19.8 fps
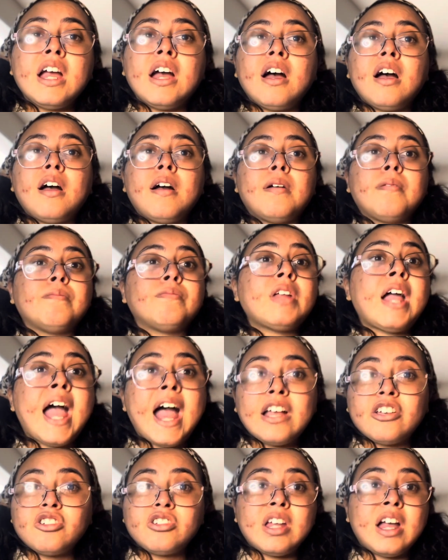um,
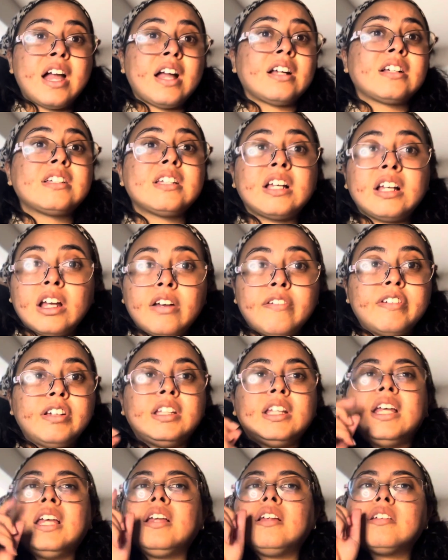hashtags and
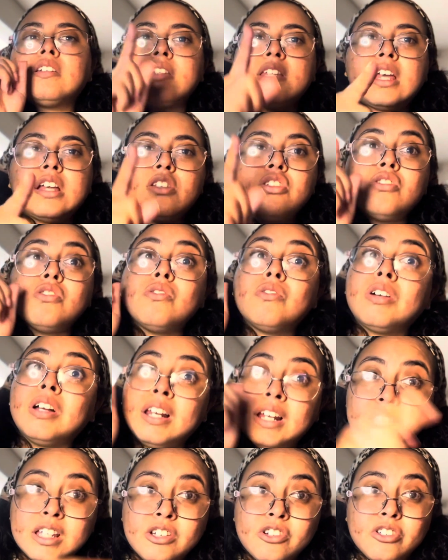everything stay tuned and
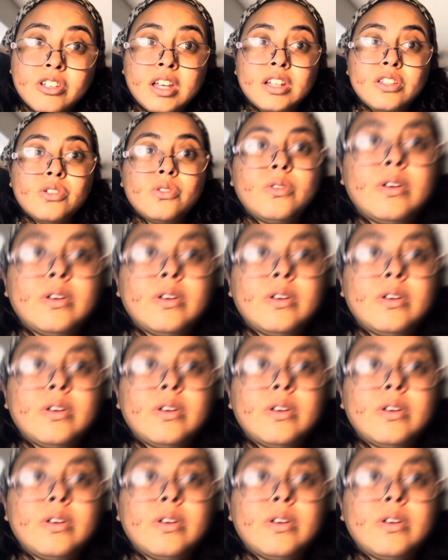let's just get to